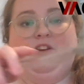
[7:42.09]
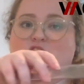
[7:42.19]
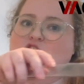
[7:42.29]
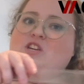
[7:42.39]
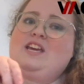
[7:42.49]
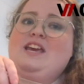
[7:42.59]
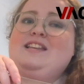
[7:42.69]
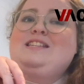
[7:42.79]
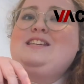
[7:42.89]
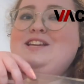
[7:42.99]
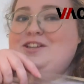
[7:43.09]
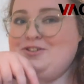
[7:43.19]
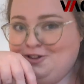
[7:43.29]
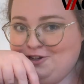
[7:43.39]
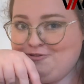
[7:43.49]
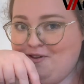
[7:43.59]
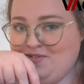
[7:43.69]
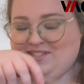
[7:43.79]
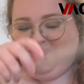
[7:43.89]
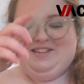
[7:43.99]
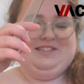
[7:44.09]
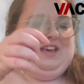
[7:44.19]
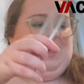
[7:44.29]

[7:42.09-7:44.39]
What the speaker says: so you can get into your crevices.